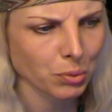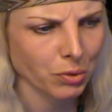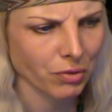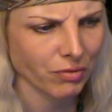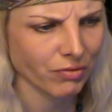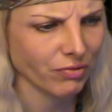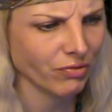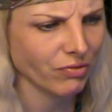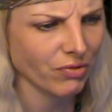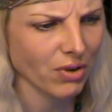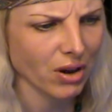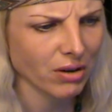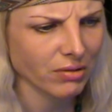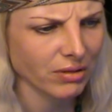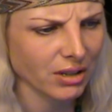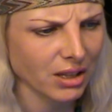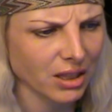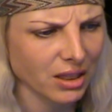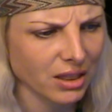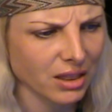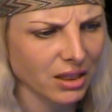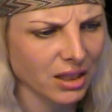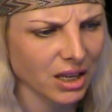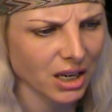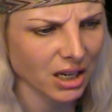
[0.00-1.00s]
with
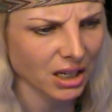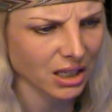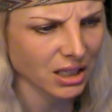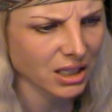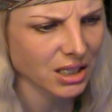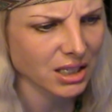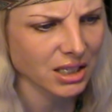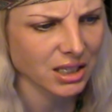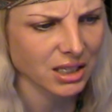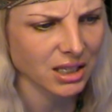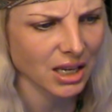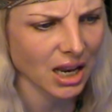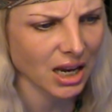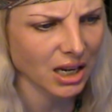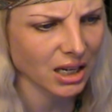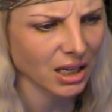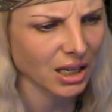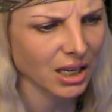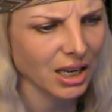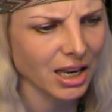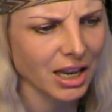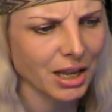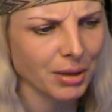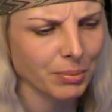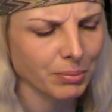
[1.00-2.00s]
very
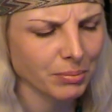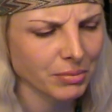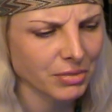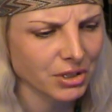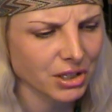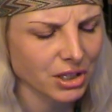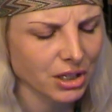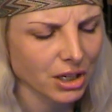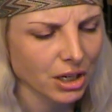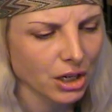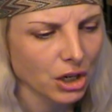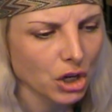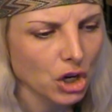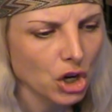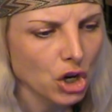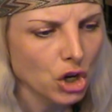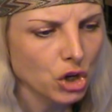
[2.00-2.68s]
thick-set limbs,